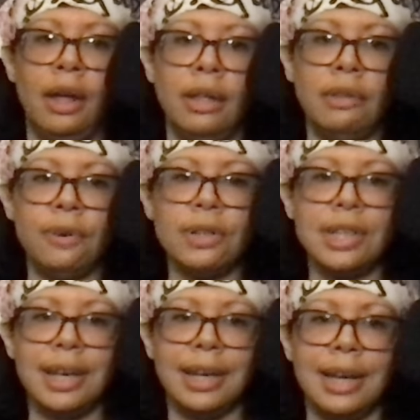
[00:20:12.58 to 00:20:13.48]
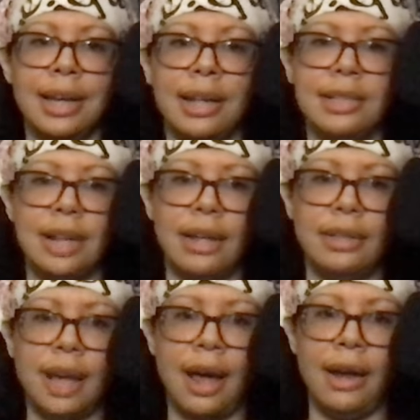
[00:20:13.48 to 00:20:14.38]
The first thing is
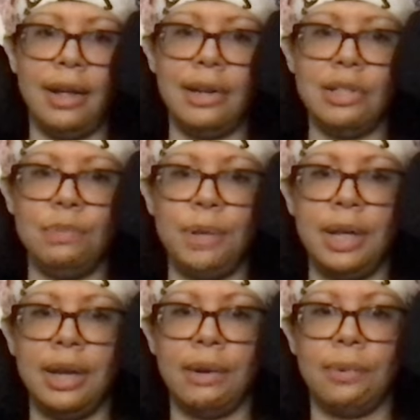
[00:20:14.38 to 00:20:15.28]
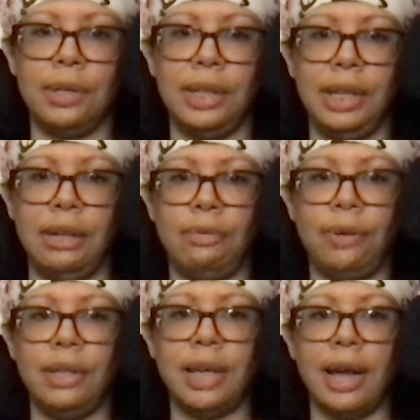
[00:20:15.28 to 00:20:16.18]
that it has been a relief
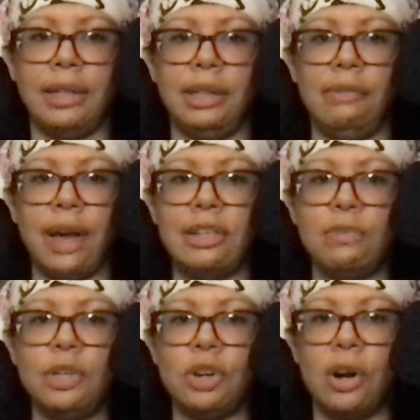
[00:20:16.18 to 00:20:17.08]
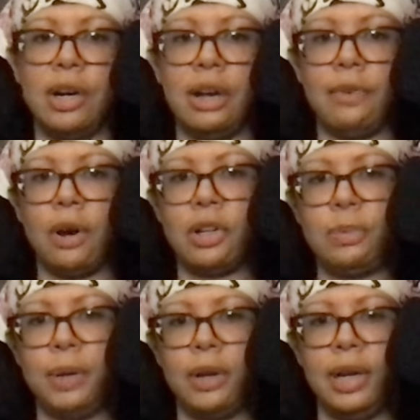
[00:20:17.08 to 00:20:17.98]
that the vast majority of our
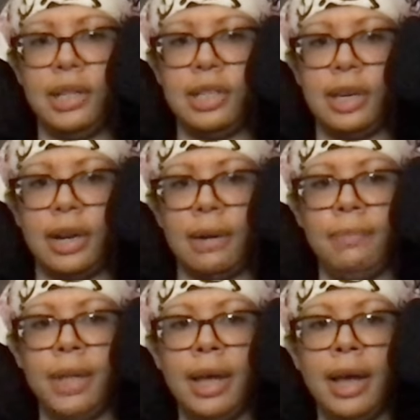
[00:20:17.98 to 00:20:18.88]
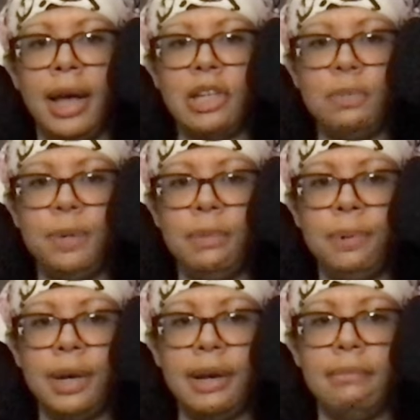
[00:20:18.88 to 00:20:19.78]
experience here has been
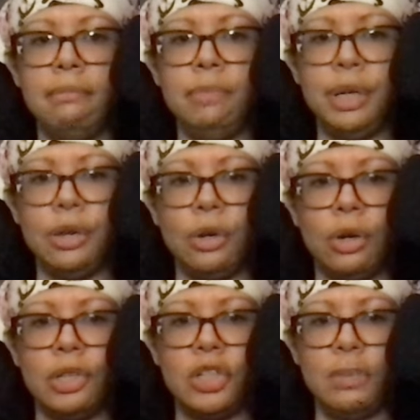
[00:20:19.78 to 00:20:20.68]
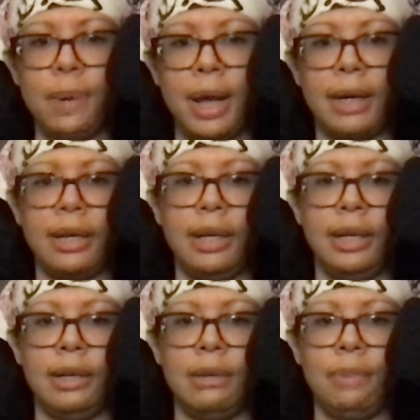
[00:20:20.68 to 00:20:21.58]
but a mere speck
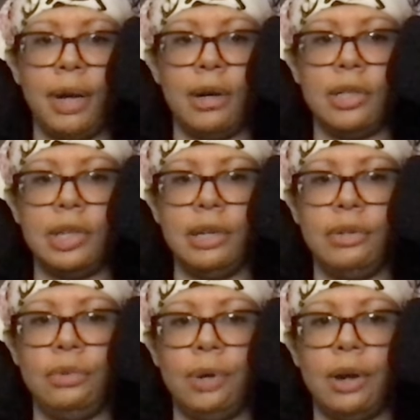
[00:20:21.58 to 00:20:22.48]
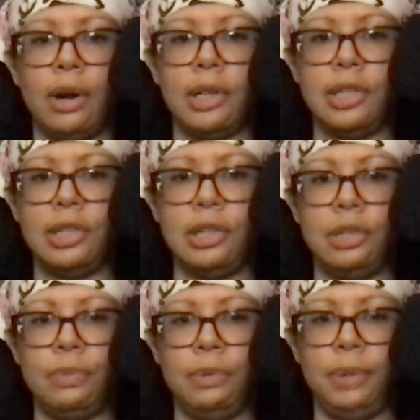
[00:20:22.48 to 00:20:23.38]
in comparison to what our
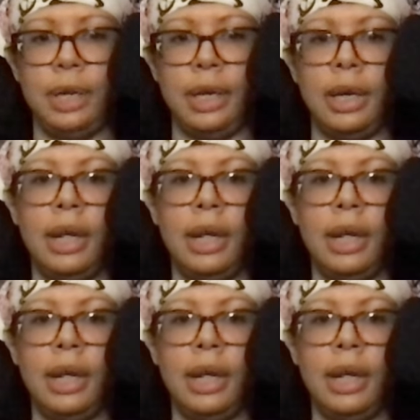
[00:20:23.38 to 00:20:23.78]
existence would be